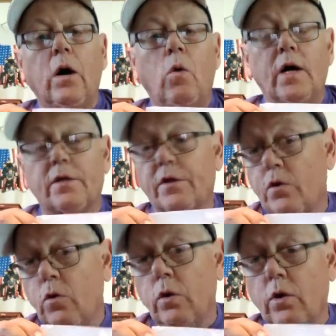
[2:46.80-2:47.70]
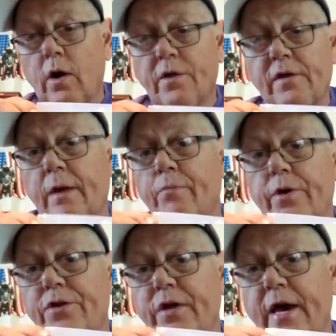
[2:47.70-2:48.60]
walked to school across that
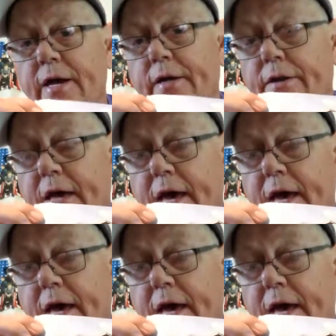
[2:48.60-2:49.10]
bridge and